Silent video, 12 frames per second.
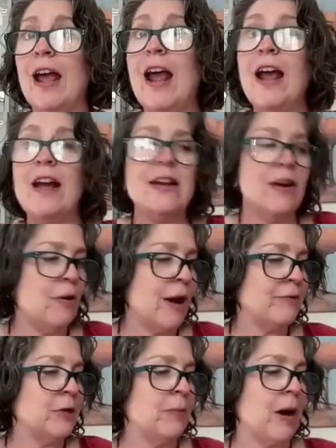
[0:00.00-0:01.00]
And I don't
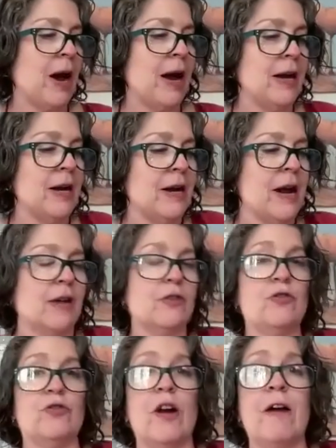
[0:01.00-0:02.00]
have to buy an
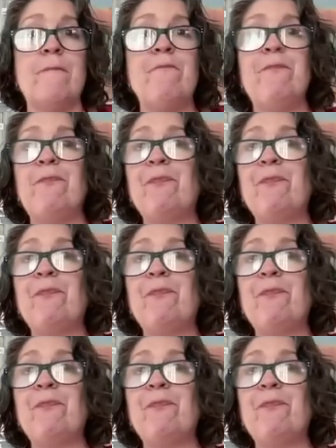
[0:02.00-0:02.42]
extra